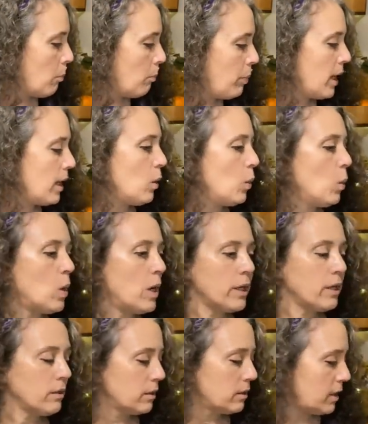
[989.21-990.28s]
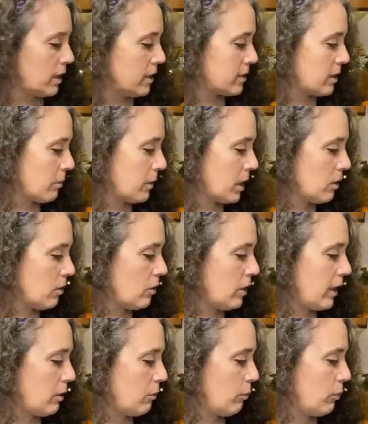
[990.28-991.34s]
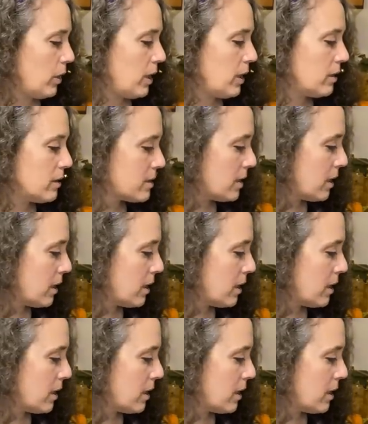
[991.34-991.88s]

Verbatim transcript: But one of the things, I'm going to go ahead and bring this